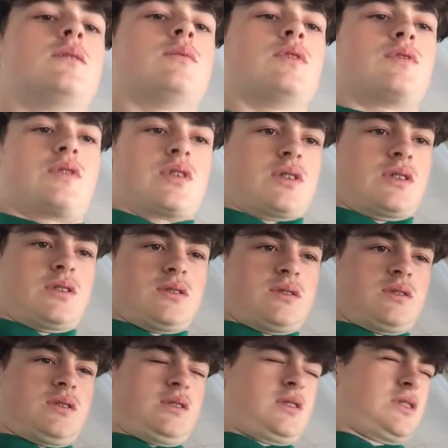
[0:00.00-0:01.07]
with
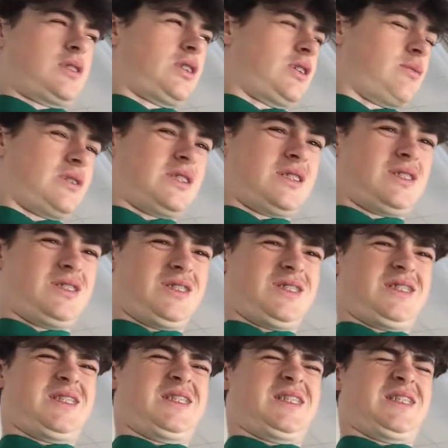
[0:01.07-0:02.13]

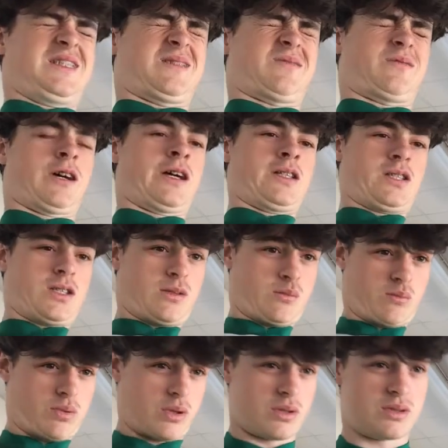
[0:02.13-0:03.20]
carbohydrates, fats,
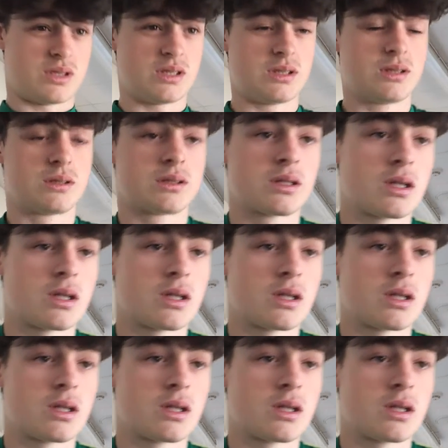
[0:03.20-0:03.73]
and protein.